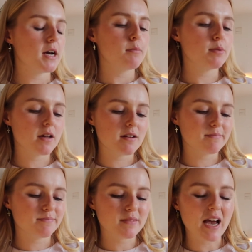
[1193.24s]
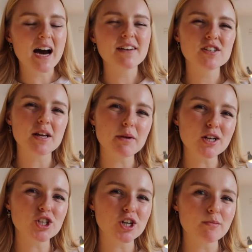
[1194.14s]
But I'm not
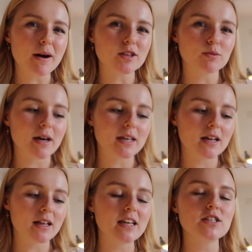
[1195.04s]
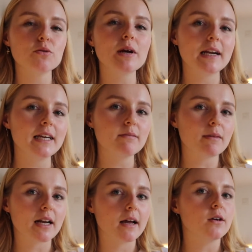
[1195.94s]
sure about them. Like, they do clean
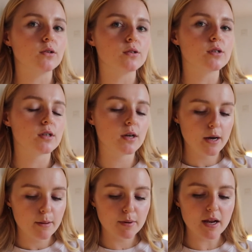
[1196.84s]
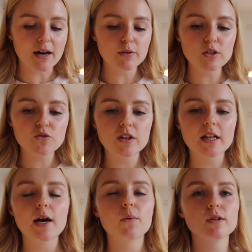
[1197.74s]
my clothes, but I always feel
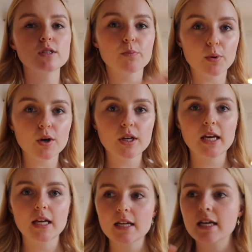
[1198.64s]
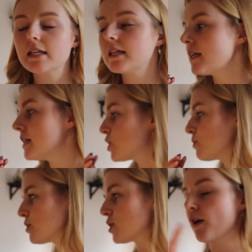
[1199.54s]
like I want to put in like
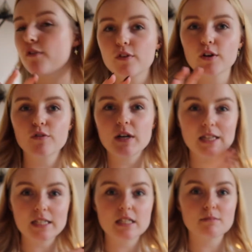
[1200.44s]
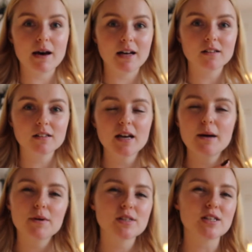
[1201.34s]
some softener for like the smell,
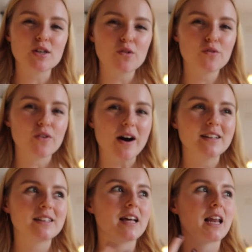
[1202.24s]
because I don't find that they